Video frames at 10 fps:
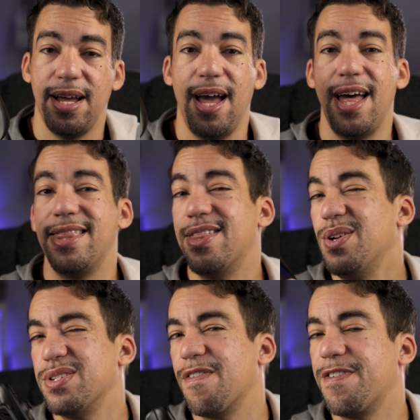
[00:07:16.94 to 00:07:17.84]
And
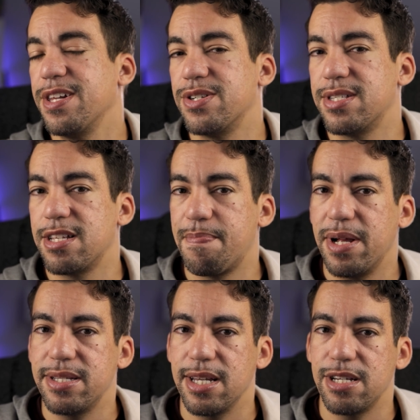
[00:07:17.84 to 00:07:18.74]
those are features that the
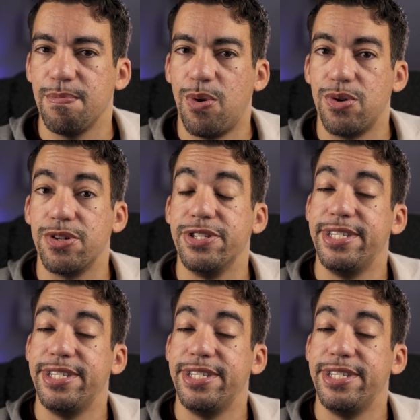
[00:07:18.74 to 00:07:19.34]
PlayStation Portal